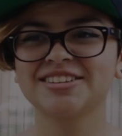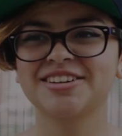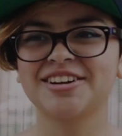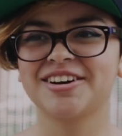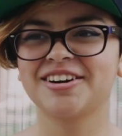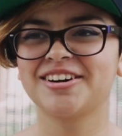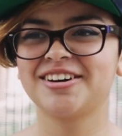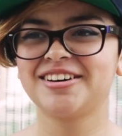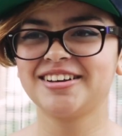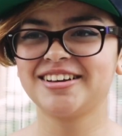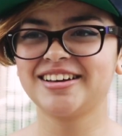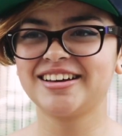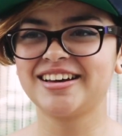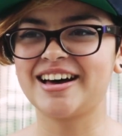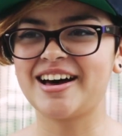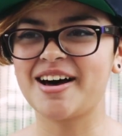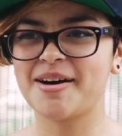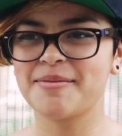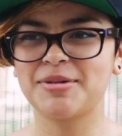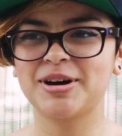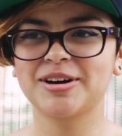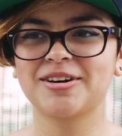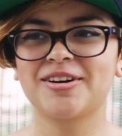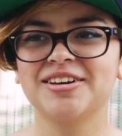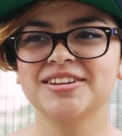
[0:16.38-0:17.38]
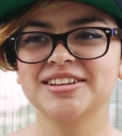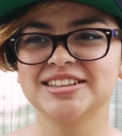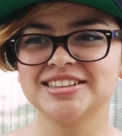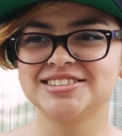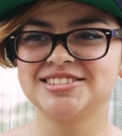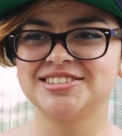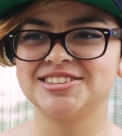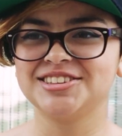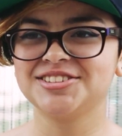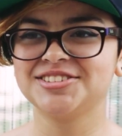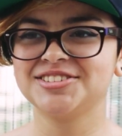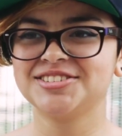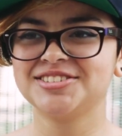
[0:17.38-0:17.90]
a girl among all
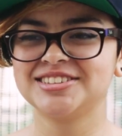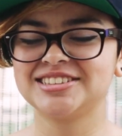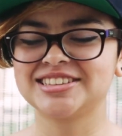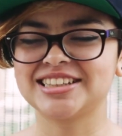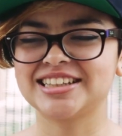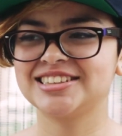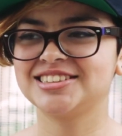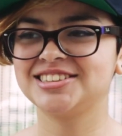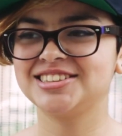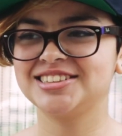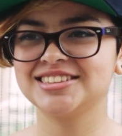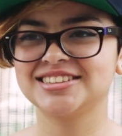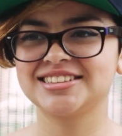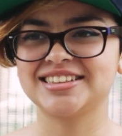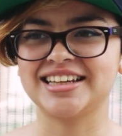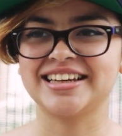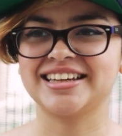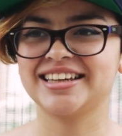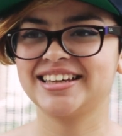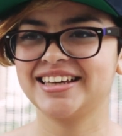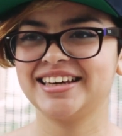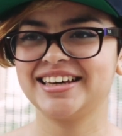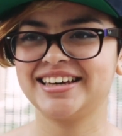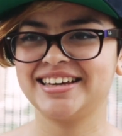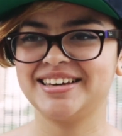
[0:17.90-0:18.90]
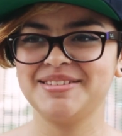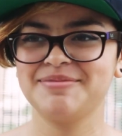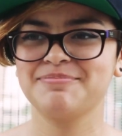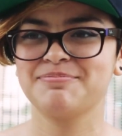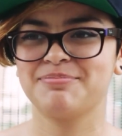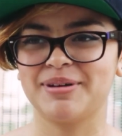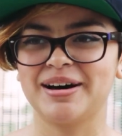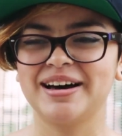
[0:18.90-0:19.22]
these dudes, and she's like kicking